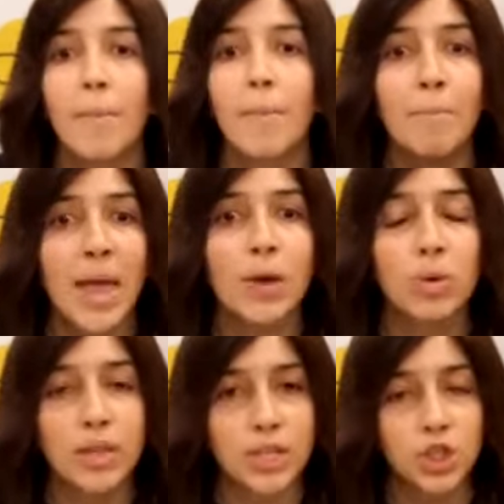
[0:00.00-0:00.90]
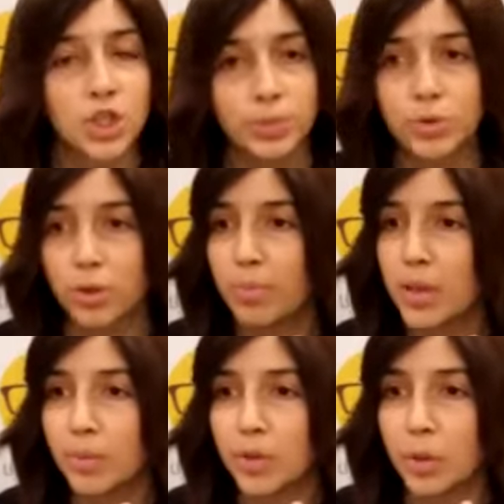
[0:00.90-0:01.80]
make relationships with
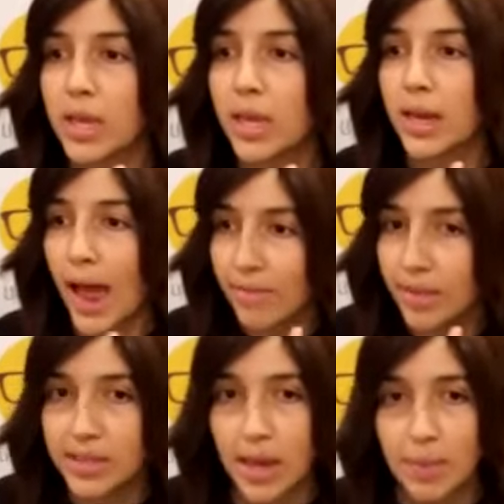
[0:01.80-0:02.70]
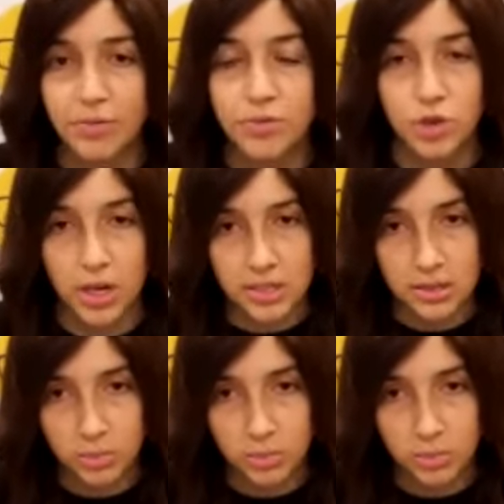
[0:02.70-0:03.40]
people that we can have that type of trust